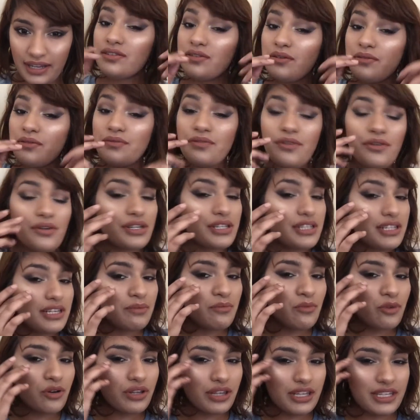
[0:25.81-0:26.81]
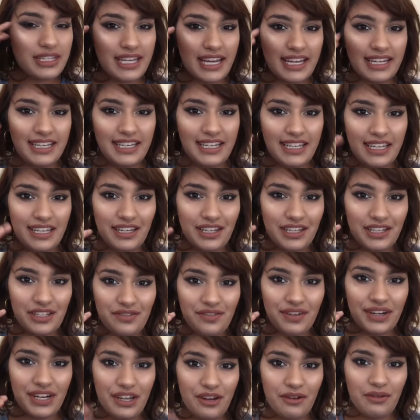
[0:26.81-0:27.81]
So I'm focusing more on the technique in this
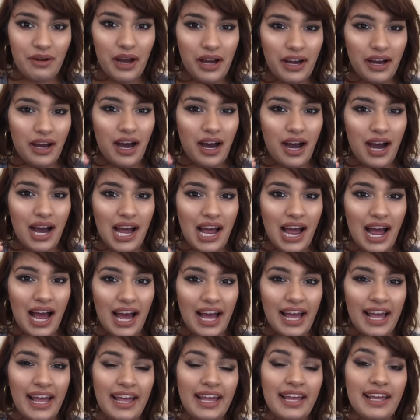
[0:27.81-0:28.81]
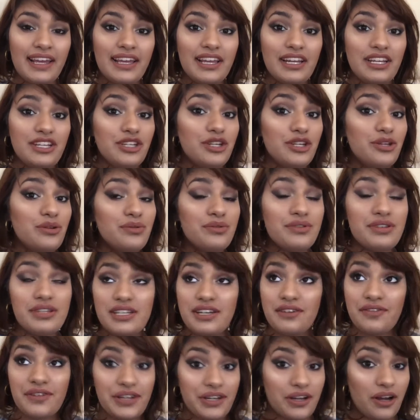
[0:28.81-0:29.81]
video. I can use
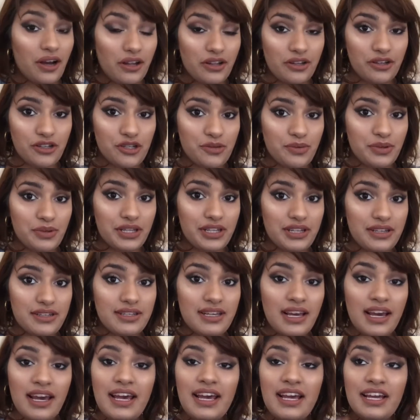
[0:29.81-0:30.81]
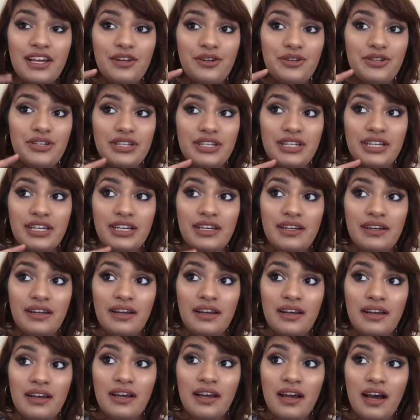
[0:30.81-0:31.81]
different colors with this. You just need
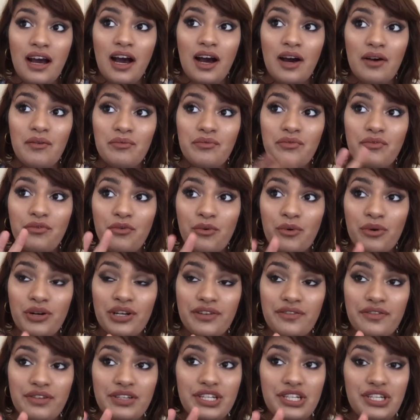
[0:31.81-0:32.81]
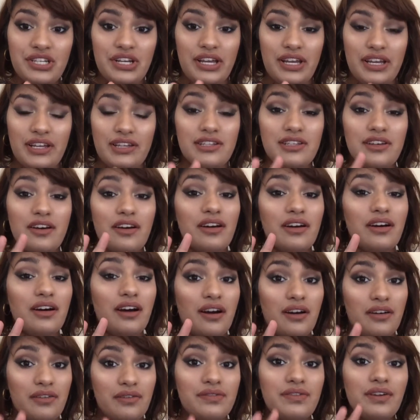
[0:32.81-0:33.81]
4 different shades
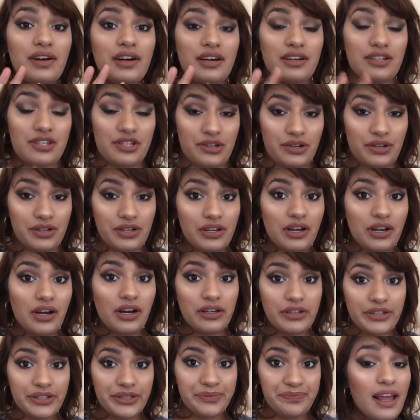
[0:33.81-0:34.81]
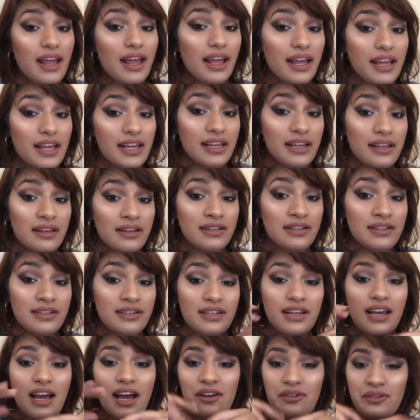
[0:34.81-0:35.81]
of a certain color,
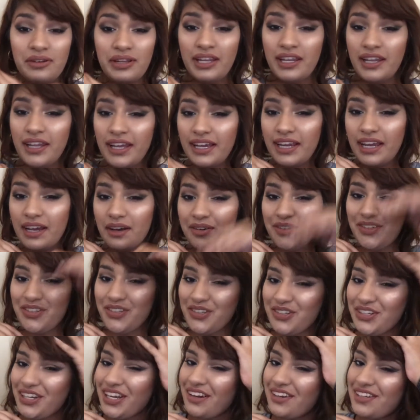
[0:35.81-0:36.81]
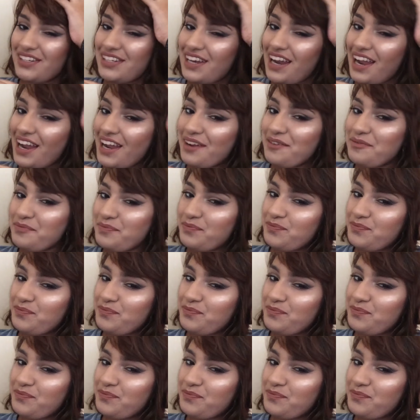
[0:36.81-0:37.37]
and I really like how it turned out today.